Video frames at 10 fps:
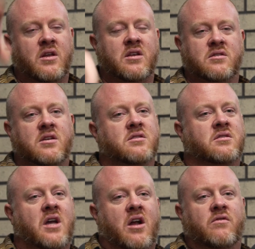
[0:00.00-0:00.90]
His
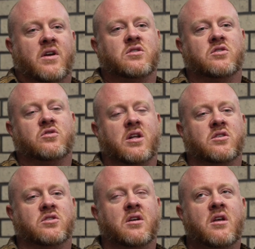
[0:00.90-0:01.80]
entire investing
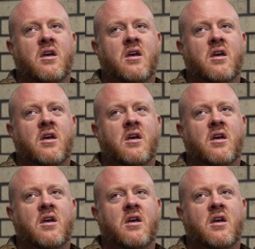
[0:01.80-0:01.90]
strategy.